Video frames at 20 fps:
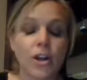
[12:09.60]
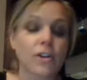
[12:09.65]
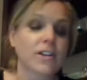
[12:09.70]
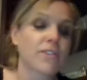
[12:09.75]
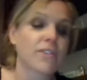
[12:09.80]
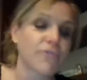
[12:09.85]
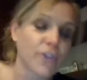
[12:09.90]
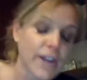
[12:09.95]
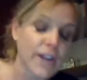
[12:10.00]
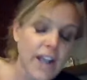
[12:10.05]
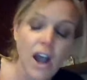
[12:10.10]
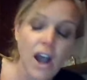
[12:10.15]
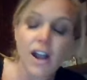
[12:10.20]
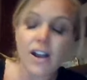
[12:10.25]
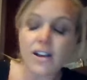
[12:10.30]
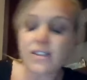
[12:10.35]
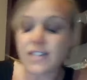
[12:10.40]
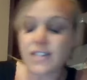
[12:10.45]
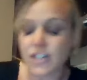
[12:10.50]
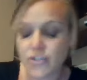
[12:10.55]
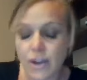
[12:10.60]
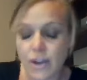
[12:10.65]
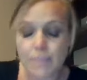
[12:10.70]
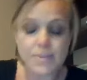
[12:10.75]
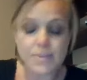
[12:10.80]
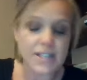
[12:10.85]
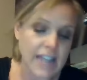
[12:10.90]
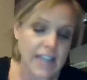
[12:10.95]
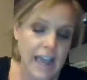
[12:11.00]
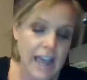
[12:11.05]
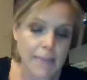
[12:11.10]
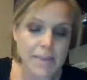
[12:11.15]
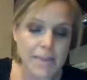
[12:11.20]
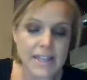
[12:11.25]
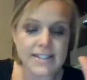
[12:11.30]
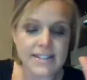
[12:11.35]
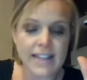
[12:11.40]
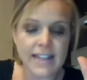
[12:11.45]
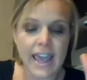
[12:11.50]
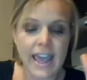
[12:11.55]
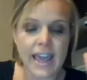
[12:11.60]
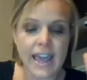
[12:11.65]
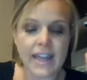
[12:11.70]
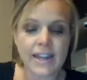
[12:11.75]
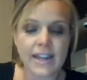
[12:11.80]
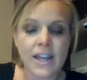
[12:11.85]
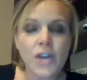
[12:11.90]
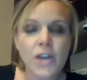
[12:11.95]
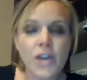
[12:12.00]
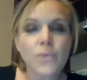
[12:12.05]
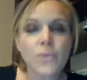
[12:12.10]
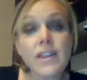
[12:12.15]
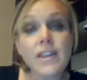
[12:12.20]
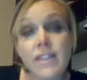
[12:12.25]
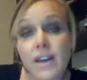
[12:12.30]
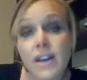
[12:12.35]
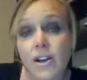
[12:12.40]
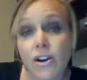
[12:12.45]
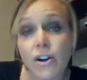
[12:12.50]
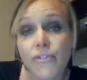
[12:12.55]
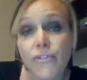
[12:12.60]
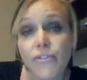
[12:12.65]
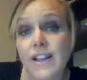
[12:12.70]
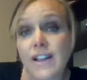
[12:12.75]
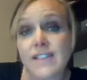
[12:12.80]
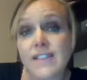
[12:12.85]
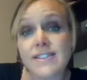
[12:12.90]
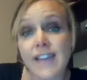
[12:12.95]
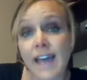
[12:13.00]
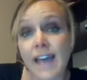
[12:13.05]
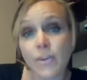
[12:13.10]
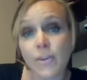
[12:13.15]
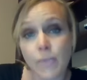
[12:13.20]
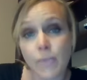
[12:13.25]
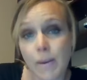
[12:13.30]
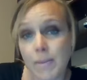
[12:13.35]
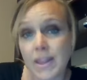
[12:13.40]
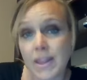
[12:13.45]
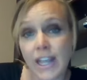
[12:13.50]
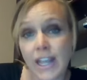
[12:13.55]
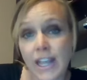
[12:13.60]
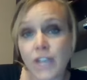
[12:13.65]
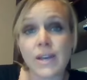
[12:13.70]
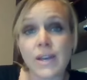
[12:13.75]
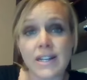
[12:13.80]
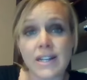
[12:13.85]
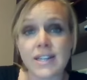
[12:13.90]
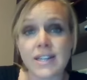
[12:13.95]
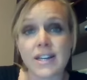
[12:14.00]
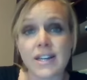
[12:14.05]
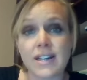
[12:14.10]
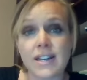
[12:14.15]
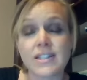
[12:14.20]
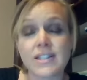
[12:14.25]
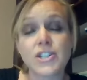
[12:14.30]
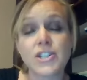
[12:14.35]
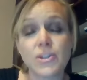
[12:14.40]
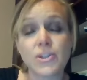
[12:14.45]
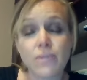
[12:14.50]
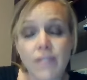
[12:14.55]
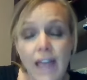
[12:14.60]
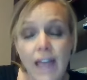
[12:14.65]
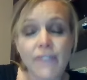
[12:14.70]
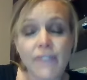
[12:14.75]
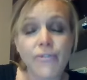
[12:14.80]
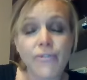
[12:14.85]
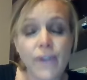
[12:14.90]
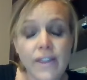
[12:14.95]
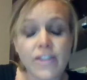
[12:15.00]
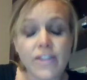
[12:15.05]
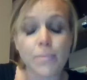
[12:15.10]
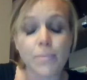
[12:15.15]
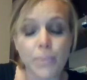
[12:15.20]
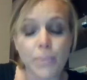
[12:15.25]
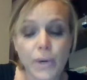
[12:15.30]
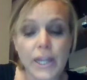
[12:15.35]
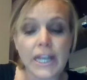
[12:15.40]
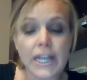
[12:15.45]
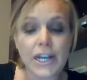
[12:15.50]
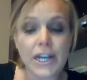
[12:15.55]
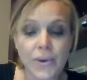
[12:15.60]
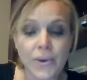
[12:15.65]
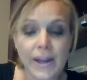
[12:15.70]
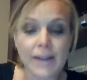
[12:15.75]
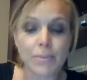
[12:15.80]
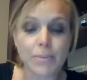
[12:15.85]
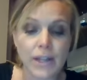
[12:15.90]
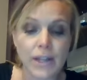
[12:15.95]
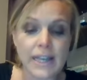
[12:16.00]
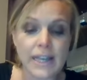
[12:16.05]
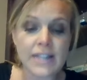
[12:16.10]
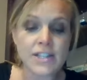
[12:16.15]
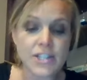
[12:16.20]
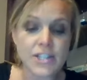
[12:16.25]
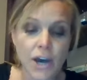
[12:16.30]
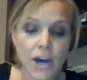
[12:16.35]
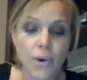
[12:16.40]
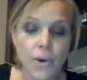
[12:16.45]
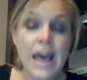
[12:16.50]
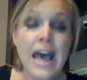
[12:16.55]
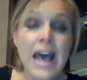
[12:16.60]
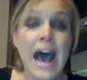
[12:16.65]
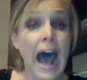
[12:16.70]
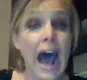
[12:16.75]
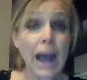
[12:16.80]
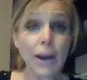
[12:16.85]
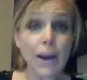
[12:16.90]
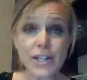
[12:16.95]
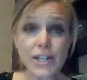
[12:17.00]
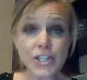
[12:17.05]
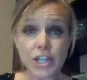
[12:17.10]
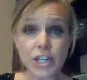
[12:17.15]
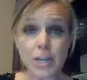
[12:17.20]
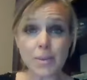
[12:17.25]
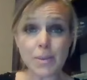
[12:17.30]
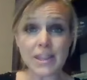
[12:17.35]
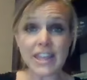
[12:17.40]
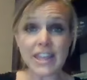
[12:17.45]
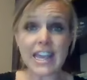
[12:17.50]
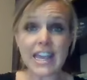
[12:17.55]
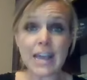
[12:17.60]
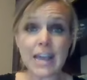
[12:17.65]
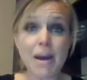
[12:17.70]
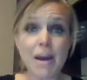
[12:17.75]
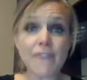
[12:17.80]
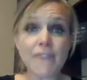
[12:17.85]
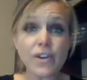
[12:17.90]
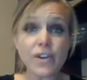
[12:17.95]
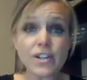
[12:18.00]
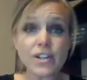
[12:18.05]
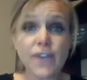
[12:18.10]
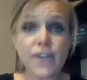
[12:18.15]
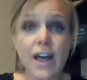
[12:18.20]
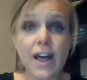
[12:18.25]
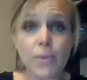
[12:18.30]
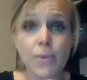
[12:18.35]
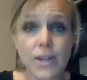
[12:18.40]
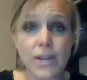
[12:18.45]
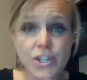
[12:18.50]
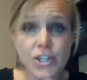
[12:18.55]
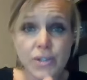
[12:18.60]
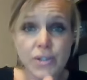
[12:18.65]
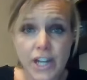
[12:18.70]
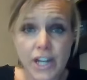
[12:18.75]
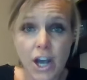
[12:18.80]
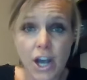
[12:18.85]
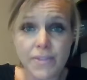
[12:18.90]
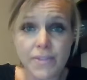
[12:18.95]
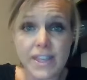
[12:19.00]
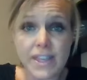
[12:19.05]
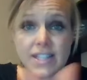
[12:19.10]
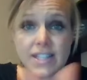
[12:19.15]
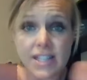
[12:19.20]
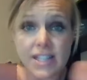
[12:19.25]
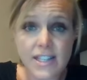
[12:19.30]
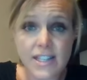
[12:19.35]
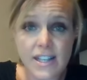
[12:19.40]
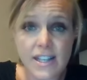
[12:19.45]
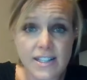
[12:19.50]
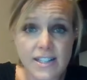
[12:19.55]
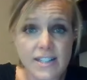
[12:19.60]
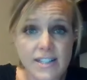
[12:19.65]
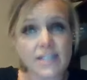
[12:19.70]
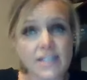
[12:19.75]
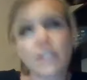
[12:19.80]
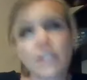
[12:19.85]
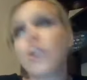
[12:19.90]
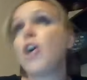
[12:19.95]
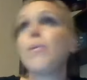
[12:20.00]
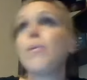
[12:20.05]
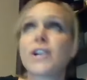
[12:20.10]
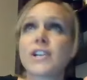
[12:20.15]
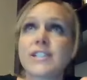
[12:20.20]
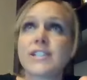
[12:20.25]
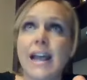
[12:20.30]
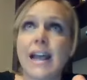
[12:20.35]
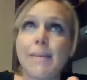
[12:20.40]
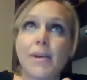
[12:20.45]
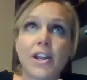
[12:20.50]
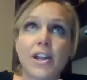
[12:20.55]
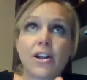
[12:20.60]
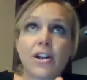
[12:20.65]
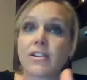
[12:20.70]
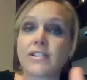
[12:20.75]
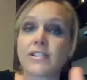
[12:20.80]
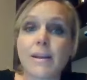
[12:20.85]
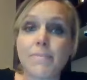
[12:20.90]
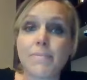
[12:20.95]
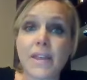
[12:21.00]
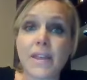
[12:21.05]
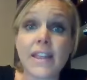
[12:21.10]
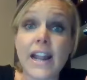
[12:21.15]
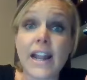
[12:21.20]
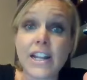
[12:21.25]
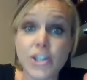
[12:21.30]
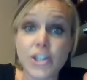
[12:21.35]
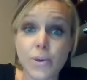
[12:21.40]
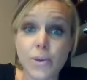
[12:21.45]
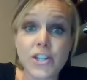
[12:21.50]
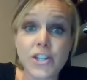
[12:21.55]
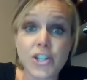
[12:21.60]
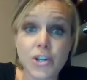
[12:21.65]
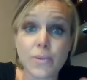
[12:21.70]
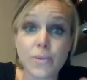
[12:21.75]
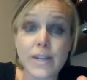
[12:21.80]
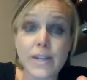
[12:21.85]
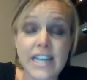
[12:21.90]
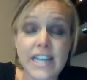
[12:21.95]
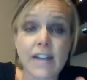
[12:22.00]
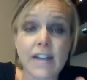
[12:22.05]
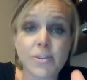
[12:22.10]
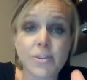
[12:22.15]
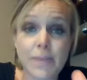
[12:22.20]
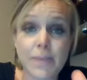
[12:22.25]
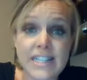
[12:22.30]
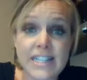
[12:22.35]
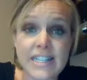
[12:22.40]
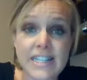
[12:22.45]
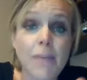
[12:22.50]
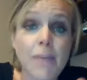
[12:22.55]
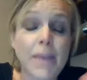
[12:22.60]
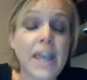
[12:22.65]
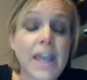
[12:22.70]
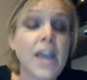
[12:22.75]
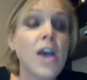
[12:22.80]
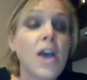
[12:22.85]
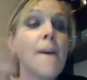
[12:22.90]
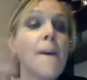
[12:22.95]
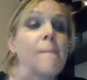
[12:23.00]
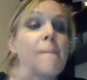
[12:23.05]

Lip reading: earn free cars and trips and diamonds, and really the girlfriends and the women that you get to do life with are pretty incredible. And so I want you to be thinking about, first of all, I want you to know, this is your homework assignment or something that I do want you to reach out to me and tell me,